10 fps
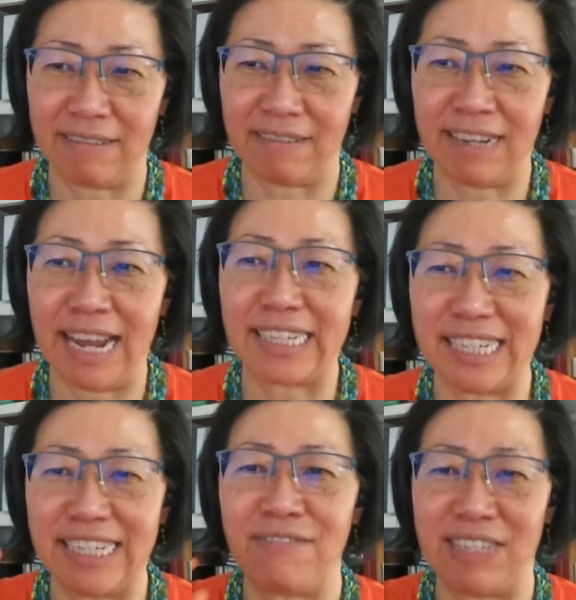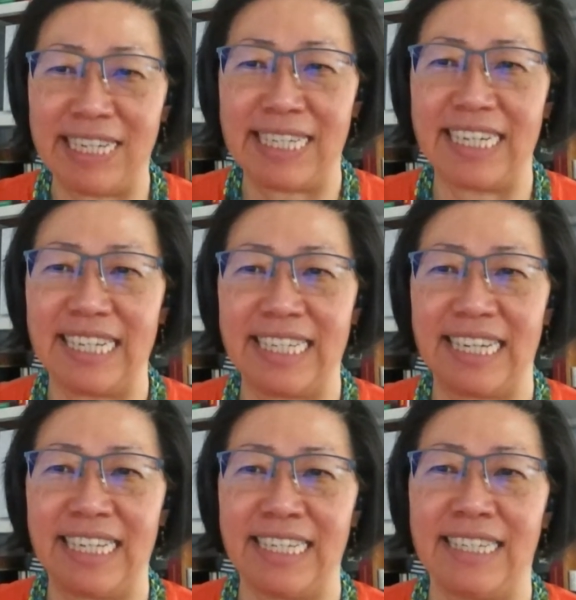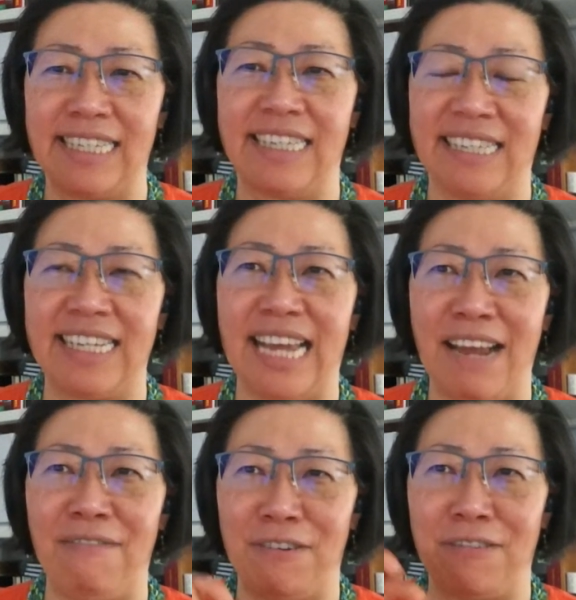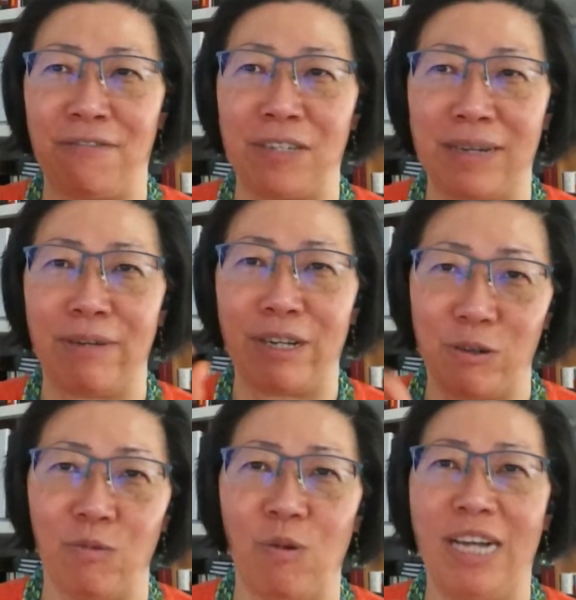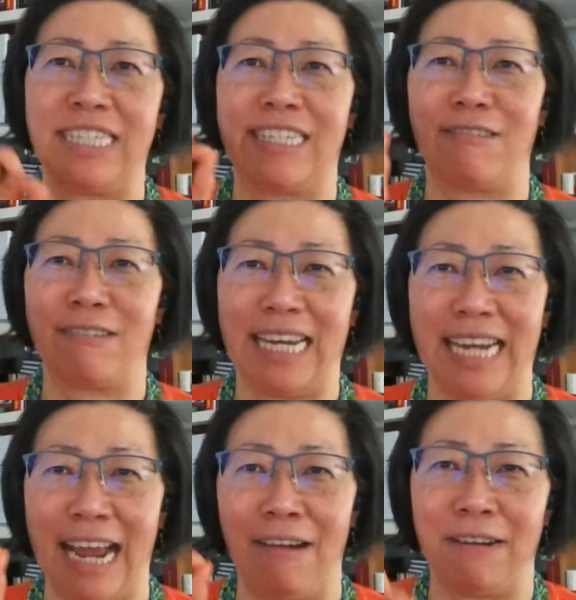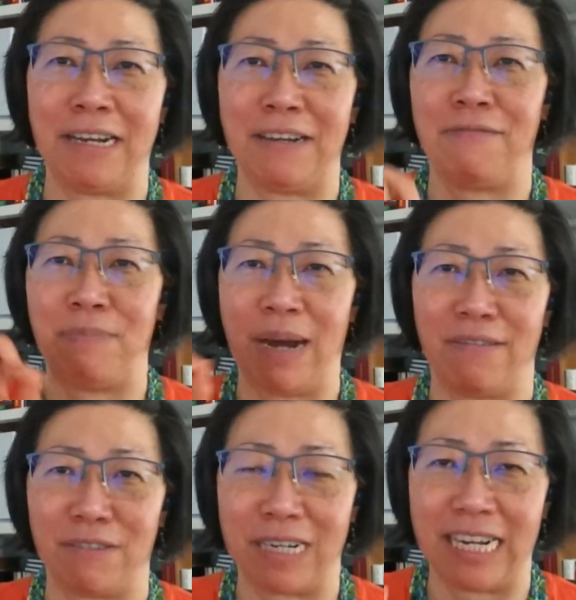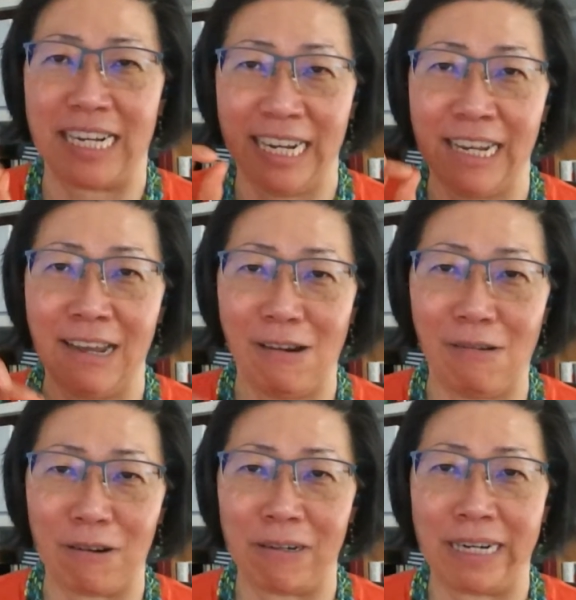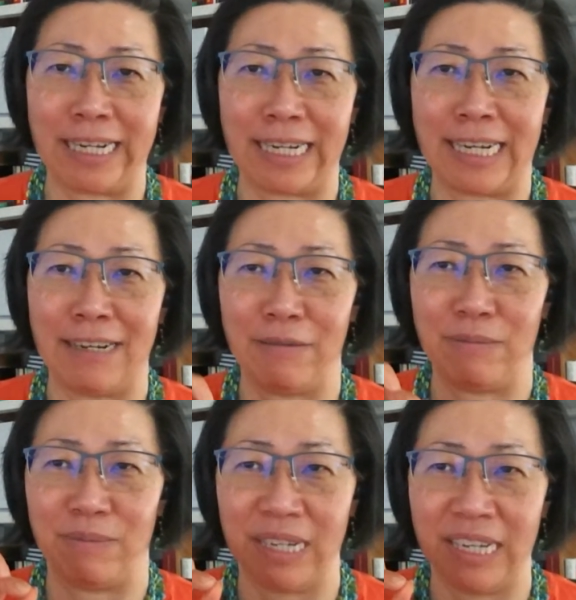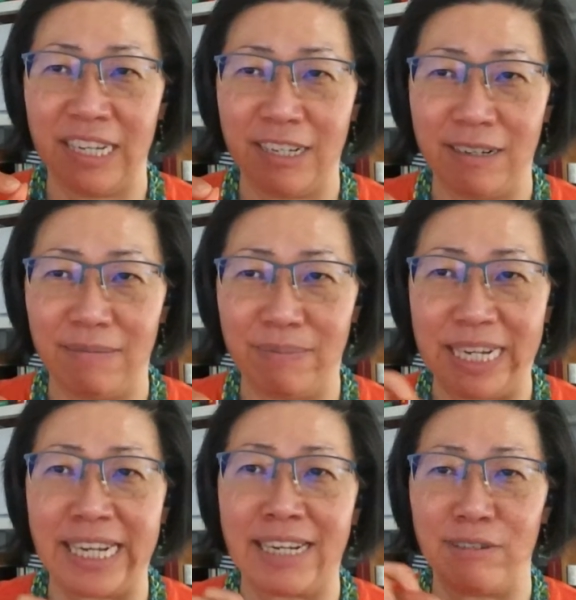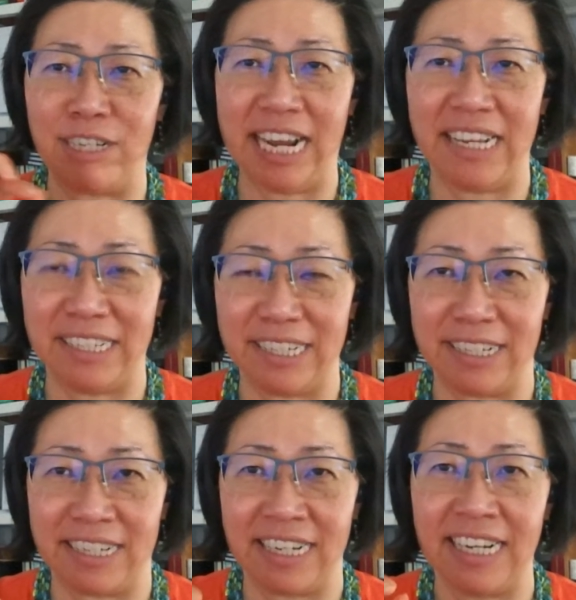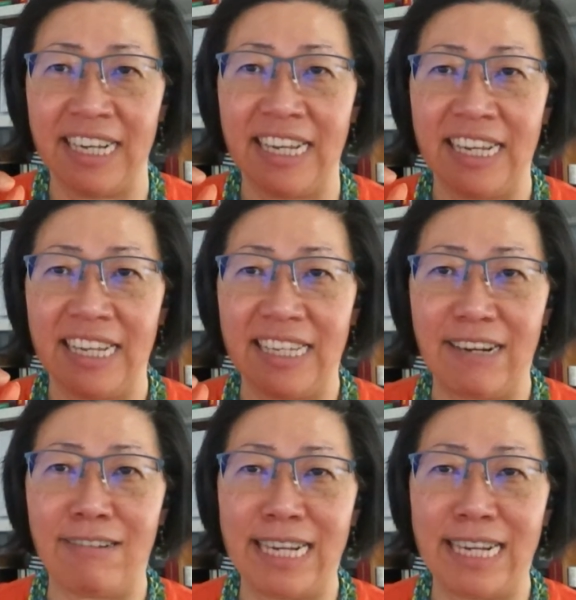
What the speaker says: cognitive dissonance is the effort for somebody who wants to get out of poverty or being income challenged. They're